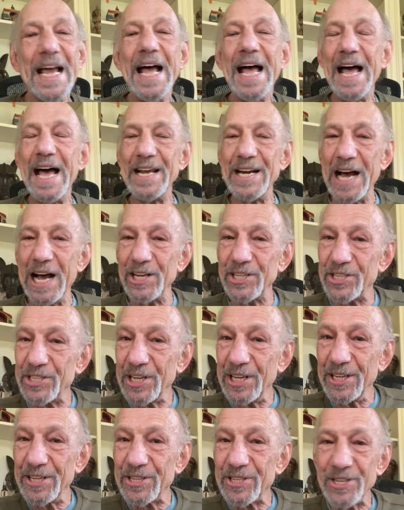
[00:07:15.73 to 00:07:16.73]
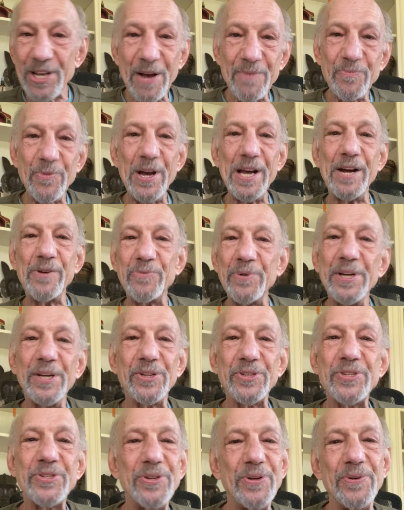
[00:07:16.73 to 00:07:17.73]
And I'll see you somewhere real
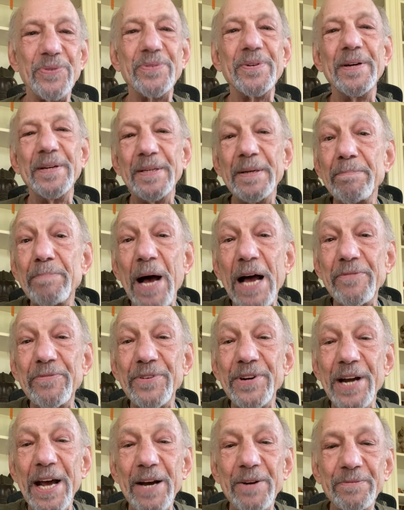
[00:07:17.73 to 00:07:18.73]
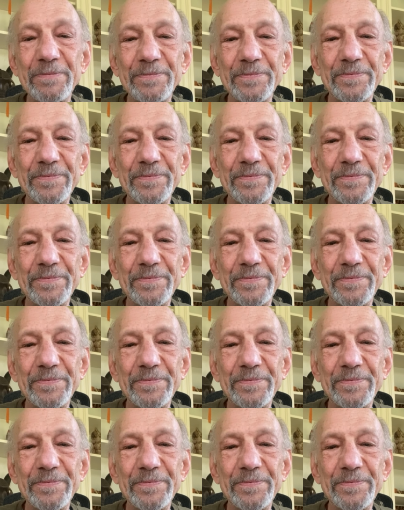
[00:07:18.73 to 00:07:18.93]
soon. Bye for now.